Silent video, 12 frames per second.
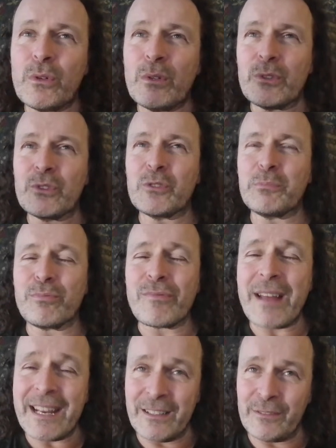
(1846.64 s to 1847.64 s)

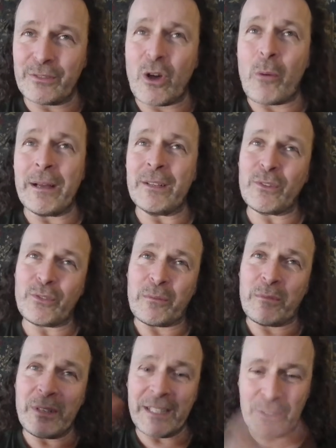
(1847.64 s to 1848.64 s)
spread of comments,
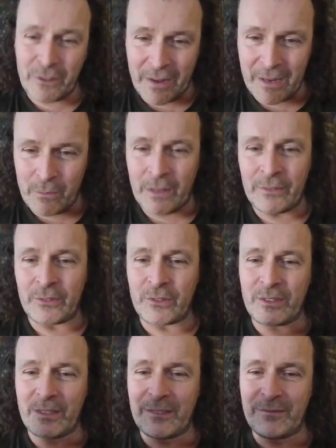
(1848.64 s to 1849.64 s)
from really great ones
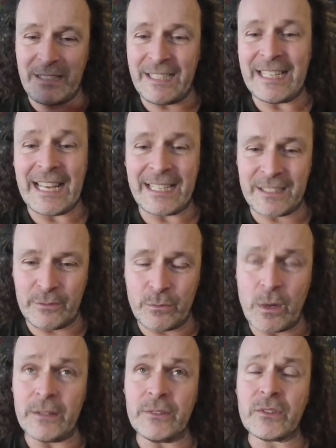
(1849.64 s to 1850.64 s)
to really negative
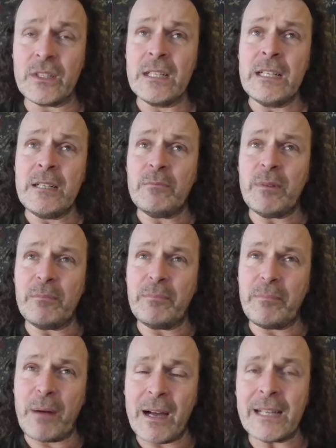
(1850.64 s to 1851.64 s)
ones. But
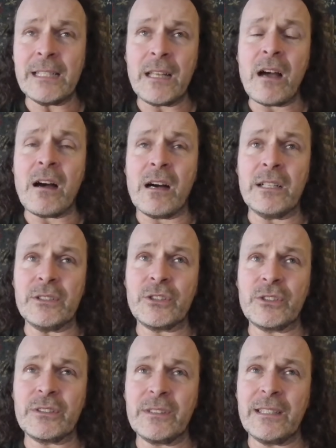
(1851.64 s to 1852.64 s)
by and
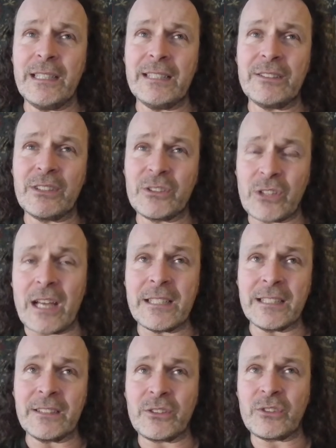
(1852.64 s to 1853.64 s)
large, it's
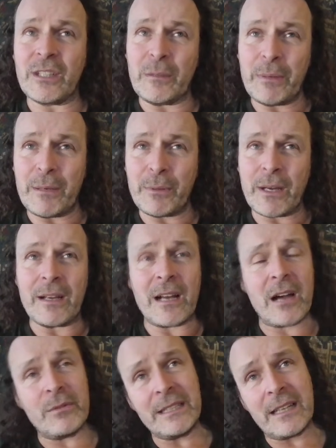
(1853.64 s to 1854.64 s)
exciting to see people going,
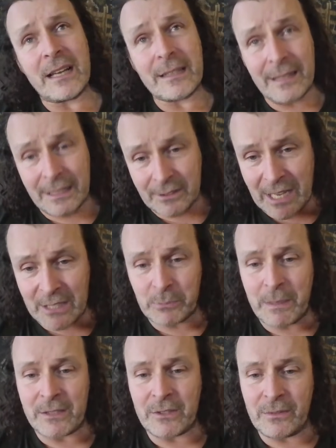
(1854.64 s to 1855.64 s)
I really like this
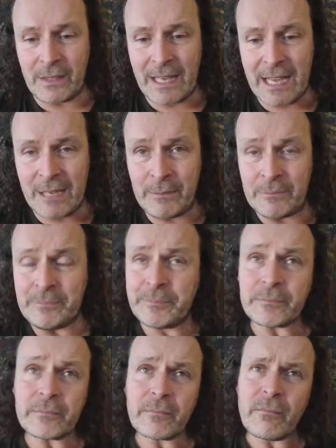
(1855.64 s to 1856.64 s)
aspect of the game, and
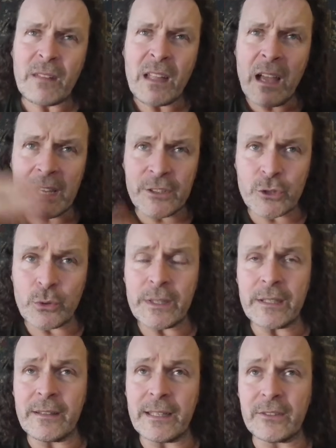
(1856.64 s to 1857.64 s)
I
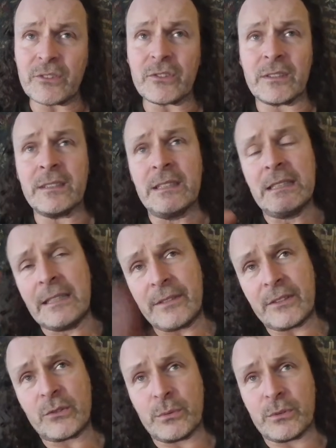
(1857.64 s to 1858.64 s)
enjoyed this, and
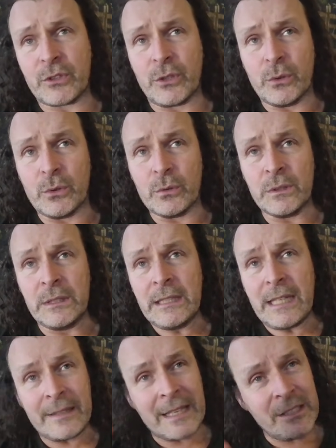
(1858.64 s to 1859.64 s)
this was cool.
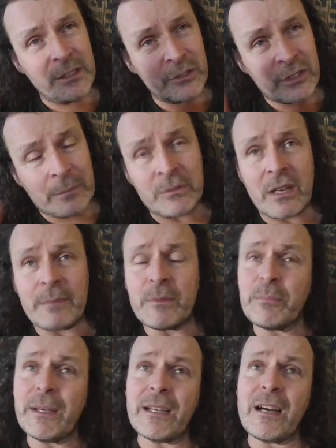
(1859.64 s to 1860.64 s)
And then you sometimes
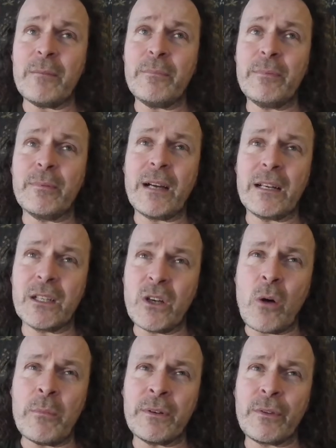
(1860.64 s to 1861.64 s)
pick up kind of
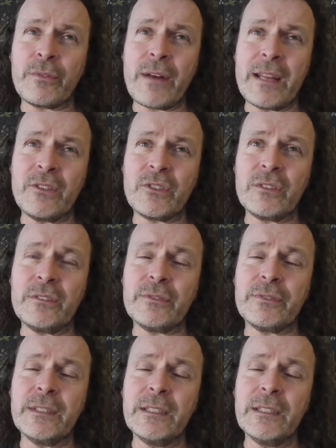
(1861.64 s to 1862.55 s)
common threads of